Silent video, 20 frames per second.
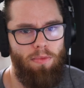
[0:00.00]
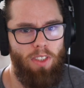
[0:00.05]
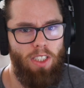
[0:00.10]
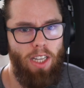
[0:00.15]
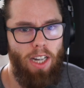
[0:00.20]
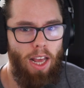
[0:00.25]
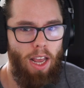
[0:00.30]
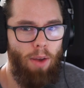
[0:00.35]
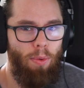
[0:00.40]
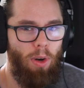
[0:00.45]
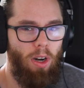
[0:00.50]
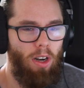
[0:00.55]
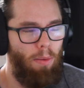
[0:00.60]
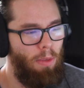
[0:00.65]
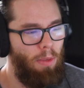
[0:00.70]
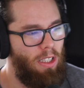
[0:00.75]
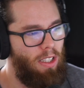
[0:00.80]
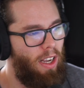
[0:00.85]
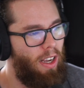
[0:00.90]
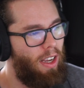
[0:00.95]
Today, we're going
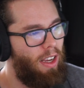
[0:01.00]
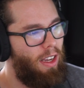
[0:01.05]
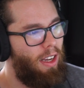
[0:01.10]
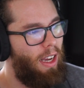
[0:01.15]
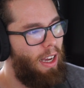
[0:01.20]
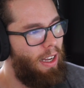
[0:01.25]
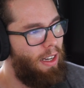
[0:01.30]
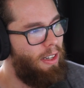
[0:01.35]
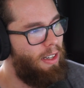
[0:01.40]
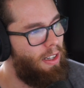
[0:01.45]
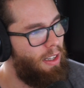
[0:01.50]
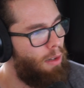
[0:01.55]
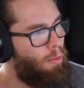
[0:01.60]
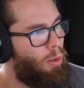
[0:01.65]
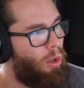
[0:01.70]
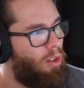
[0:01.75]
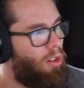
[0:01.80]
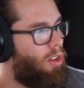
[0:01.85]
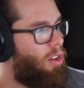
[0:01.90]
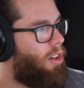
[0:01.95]
to be taking a
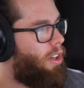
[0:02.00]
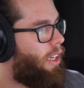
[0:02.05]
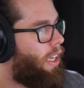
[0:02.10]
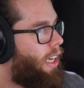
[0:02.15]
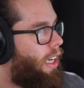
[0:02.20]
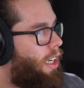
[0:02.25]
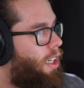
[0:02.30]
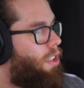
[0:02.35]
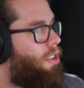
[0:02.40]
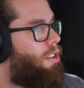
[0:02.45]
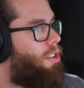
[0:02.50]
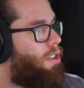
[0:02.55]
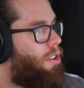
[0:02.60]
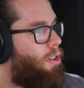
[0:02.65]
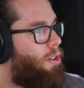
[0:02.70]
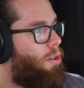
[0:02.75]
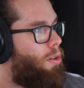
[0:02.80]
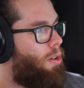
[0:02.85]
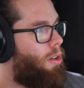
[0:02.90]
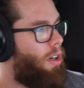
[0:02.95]
deeper look
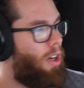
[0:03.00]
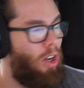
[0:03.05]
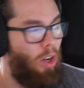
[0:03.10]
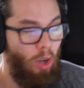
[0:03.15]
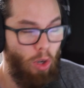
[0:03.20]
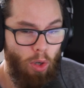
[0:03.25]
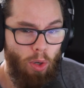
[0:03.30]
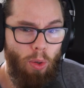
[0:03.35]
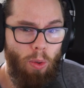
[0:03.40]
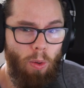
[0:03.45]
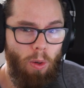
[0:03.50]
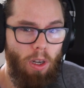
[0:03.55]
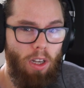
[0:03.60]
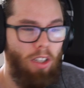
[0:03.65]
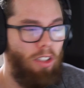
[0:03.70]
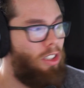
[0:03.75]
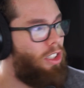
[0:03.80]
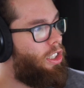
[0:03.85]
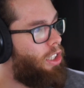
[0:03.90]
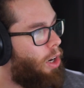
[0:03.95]
into who
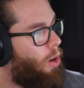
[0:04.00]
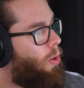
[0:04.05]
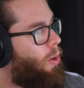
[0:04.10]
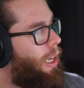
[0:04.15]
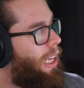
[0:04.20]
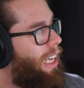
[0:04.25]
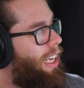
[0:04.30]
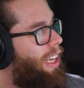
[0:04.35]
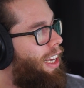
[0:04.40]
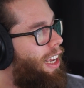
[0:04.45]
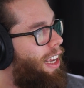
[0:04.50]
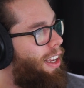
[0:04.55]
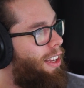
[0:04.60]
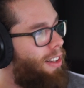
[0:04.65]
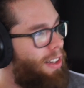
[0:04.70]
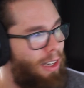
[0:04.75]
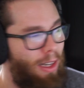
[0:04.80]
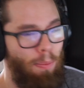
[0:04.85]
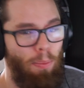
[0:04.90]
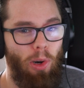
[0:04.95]
Jodi
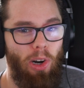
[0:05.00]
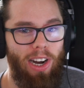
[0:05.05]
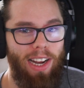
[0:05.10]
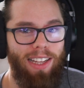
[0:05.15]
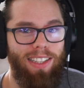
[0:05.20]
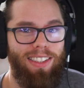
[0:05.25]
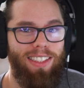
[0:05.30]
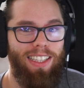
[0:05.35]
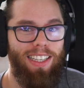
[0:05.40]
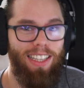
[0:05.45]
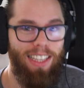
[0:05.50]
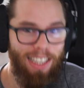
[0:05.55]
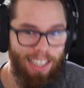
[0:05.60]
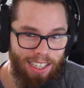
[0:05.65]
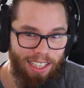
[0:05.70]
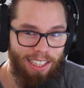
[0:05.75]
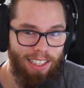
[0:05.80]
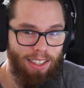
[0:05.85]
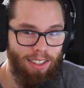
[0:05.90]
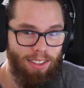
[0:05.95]
Hildebrandt
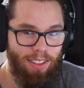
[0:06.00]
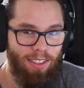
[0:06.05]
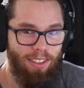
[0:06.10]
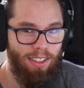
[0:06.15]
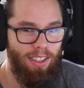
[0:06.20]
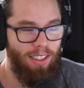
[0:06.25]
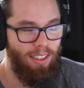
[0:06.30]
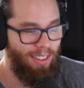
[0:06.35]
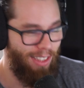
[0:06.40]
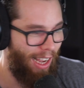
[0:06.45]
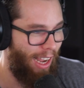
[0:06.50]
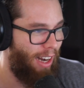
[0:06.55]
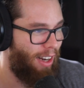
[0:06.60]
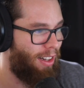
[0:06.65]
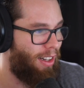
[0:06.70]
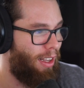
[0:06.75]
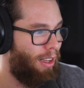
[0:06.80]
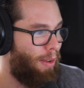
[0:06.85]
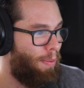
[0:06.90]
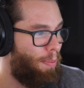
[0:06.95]
is
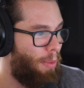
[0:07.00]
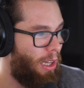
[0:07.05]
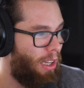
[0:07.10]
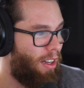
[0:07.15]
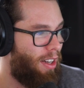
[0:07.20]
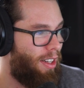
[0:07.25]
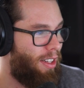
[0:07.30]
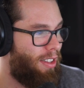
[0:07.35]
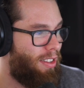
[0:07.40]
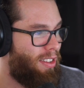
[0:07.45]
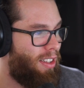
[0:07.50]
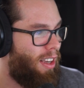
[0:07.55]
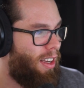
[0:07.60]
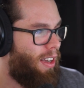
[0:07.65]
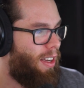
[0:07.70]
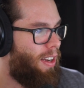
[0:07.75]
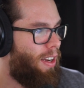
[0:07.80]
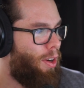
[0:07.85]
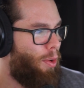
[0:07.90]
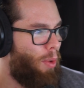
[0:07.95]
exactly, because
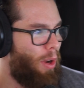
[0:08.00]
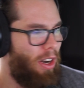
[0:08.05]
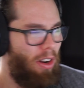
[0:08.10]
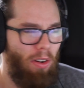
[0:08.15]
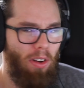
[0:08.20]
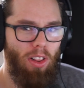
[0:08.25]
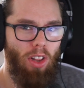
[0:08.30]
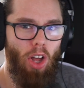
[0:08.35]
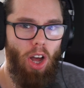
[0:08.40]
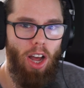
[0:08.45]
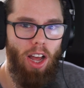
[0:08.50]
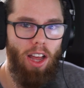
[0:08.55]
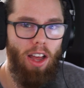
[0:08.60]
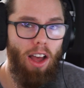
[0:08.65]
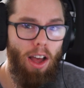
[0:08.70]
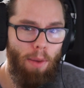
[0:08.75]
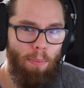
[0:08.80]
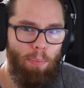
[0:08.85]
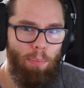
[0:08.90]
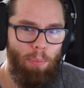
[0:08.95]
we know a
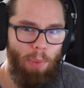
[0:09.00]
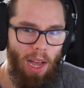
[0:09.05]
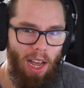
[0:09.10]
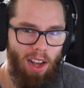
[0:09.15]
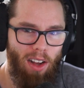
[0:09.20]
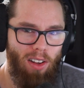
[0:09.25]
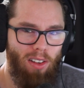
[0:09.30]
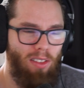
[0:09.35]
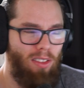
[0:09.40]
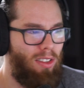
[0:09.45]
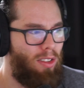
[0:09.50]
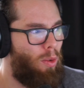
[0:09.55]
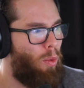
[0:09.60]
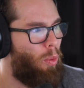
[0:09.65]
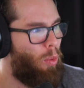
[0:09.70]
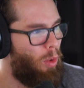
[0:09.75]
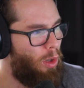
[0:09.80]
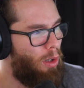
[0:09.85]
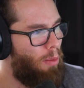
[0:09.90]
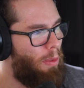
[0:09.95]
lot about
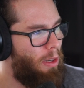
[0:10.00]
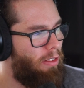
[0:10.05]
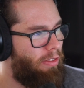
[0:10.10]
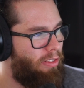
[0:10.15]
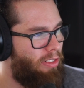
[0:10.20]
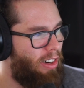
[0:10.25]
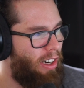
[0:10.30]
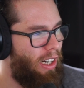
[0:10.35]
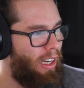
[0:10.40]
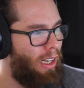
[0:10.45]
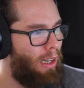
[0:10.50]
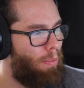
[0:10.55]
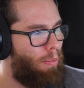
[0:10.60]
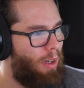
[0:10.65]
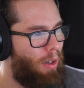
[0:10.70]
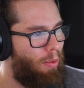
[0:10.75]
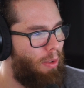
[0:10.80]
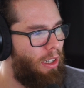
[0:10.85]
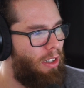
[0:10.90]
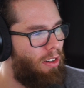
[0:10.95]
Ruby Franke,
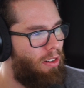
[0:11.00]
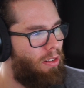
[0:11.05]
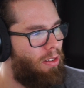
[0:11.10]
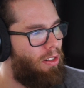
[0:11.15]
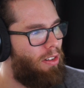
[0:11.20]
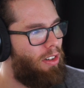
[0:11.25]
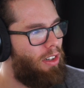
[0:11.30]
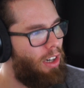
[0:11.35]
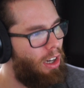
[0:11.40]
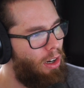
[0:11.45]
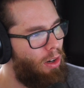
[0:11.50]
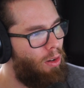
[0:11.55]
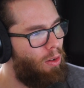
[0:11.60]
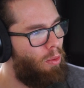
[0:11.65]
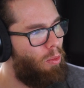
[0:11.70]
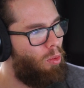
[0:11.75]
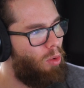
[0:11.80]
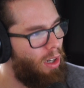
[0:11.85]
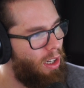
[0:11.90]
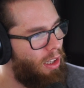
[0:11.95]
but we don't know
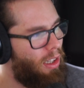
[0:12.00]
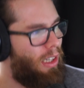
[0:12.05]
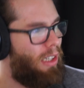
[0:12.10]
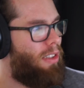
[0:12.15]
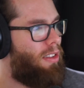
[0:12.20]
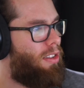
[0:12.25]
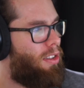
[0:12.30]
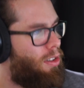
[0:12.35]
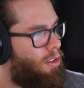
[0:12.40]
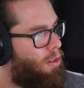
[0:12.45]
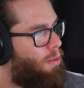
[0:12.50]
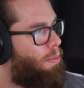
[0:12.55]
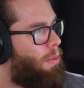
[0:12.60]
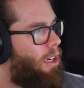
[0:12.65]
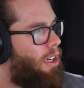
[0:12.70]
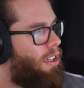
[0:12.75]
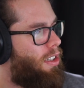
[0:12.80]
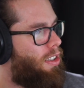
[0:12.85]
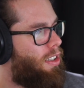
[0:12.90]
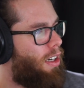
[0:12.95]
really too
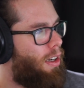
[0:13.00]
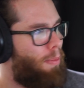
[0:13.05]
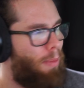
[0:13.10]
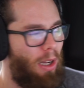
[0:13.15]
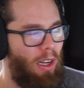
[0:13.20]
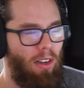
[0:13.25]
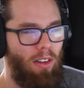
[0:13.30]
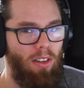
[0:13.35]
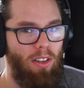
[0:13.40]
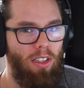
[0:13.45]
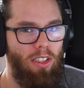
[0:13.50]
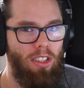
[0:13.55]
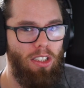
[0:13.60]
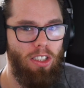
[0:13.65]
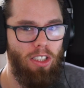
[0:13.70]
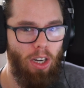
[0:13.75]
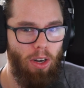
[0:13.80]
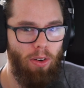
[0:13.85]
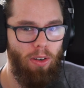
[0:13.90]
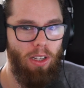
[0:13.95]
much about
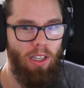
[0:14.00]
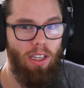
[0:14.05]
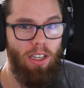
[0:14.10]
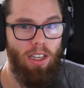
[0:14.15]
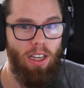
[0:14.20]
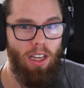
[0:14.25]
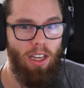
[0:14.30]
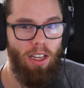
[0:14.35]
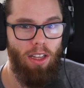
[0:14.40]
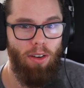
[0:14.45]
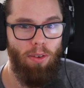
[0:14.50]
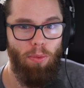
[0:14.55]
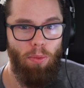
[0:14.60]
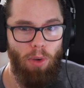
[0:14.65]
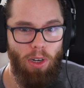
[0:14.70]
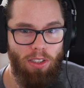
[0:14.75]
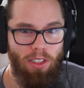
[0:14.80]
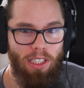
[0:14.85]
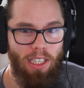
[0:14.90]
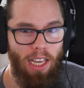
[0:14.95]
Jodi and
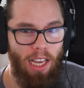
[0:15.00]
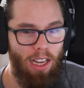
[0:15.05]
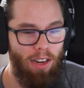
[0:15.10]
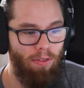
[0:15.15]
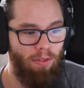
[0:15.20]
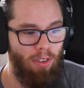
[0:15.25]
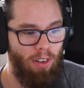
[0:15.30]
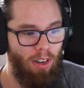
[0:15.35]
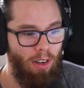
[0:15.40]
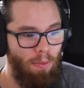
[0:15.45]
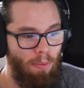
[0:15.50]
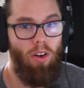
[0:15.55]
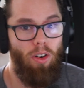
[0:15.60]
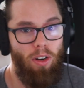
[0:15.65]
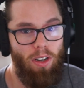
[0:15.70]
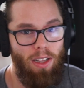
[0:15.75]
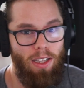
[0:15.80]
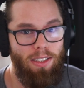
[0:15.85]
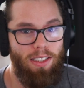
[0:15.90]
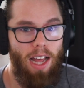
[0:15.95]
where she came from.
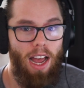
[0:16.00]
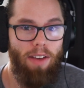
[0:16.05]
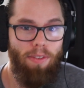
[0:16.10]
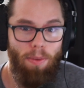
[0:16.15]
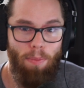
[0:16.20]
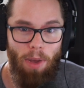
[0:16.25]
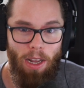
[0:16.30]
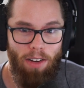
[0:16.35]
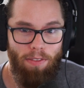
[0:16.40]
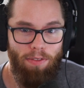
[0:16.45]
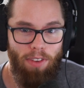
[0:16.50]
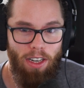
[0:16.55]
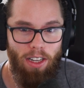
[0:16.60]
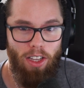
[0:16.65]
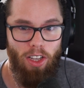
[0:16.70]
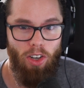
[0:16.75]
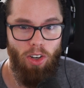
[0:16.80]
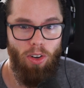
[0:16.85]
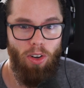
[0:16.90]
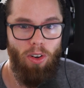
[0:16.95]
Or at least I haven't made a
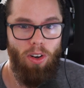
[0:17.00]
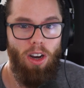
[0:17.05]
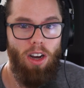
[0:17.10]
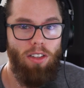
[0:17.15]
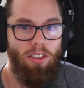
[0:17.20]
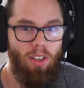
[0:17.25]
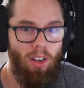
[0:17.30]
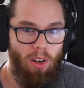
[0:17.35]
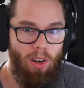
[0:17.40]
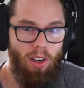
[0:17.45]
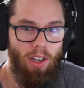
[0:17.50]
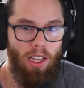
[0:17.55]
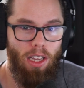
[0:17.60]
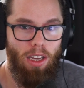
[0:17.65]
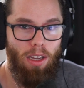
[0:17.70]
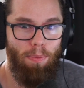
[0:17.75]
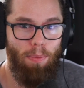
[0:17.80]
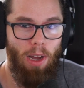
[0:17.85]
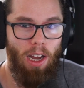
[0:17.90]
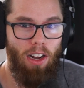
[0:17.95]
video
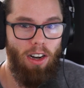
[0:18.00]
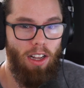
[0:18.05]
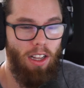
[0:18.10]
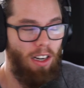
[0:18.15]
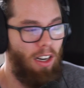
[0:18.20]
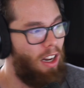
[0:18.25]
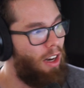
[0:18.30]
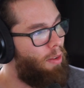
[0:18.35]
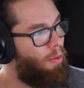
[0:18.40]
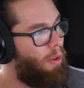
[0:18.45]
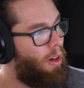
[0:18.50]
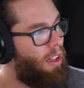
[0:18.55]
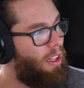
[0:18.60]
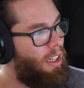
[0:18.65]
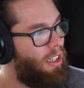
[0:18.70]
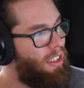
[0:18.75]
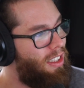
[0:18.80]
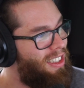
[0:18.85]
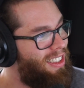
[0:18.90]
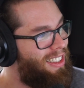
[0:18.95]
talking about it and
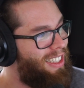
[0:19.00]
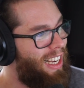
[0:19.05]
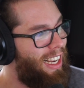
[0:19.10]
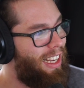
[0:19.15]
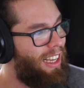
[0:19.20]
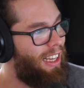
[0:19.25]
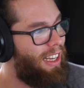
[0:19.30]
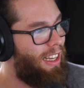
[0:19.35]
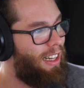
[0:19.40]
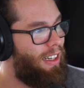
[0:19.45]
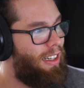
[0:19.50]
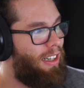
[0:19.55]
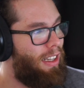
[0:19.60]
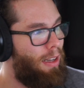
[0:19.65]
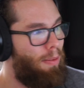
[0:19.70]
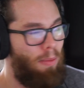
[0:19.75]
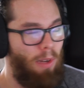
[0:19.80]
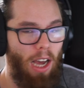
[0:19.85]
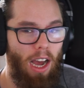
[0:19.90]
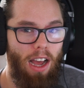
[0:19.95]
really taking a
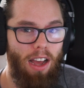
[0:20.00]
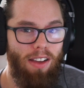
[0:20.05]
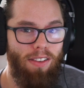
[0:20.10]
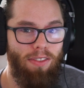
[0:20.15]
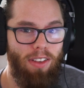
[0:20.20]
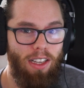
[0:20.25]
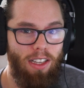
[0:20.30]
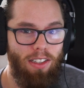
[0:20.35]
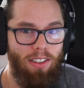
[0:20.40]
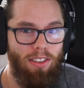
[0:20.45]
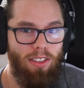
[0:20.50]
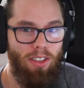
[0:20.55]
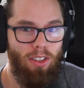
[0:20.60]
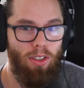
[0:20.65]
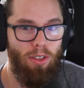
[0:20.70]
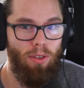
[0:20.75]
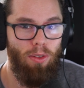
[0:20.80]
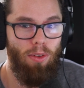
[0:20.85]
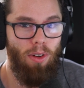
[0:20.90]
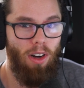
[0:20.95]
deep dive
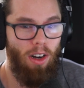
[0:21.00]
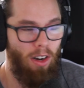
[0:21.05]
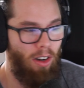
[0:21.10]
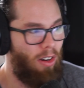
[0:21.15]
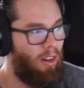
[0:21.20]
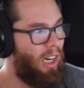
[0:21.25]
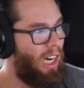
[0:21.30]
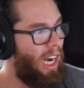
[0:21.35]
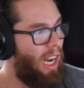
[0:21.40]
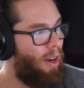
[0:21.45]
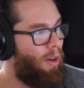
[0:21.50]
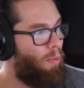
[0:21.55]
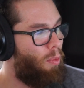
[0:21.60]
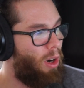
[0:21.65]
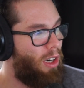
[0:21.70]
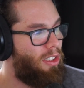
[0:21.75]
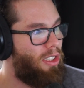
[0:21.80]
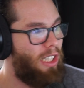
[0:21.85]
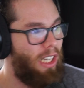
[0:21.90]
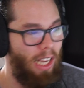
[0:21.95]
into her and
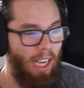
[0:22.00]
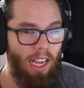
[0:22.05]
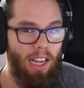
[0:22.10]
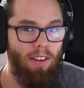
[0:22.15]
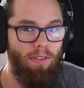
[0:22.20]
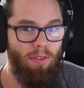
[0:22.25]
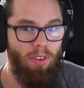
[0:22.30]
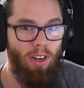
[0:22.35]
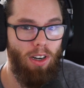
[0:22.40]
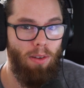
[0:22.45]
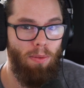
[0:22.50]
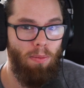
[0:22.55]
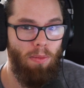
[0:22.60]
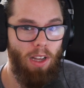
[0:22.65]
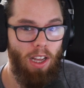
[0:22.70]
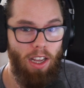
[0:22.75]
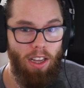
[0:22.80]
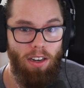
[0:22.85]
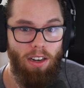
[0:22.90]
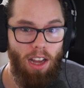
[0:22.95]
where she came
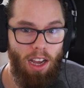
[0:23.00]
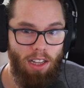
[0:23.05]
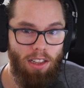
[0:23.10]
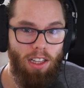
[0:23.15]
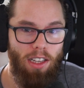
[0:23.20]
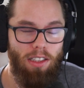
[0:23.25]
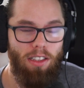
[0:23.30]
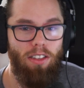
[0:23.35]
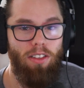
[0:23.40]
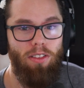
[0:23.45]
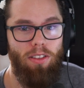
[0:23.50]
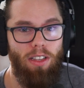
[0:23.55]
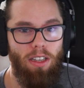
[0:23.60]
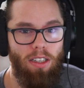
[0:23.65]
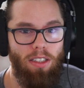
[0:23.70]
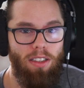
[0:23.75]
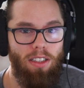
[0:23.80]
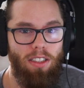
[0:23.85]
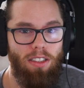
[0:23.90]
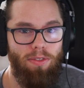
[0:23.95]
from. And I'd like to do
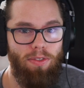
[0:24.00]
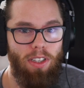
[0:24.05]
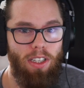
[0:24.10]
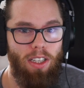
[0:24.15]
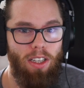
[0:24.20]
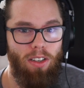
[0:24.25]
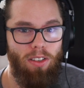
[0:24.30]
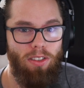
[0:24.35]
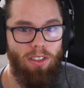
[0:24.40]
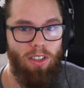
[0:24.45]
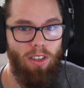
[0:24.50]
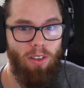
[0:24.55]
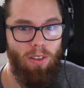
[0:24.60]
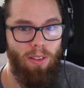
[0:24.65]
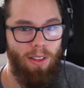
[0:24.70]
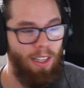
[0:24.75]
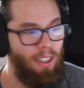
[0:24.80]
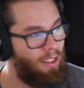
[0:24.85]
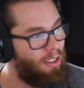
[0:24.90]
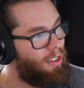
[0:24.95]
that in this video, so
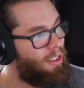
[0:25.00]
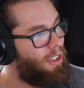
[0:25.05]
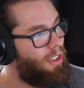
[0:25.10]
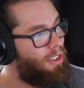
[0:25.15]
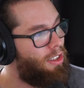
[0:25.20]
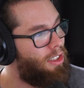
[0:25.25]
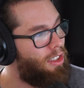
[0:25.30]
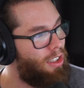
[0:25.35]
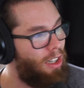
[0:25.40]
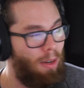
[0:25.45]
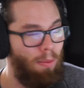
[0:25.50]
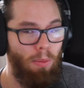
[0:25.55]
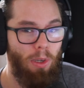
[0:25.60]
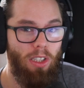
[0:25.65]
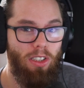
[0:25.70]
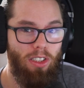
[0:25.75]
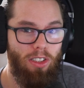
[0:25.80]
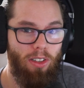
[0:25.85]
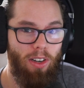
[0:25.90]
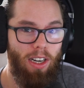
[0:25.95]
let's jump
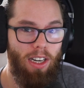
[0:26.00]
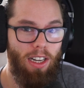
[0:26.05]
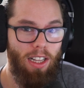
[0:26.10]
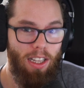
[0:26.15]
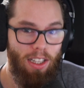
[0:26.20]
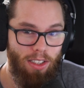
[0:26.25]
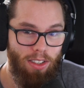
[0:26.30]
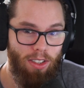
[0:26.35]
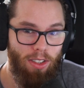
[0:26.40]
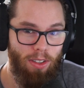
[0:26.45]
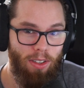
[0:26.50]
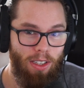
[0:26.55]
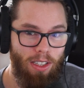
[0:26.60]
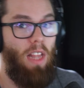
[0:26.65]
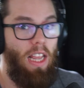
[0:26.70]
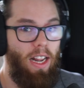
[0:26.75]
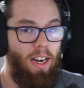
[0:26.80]
straight into it.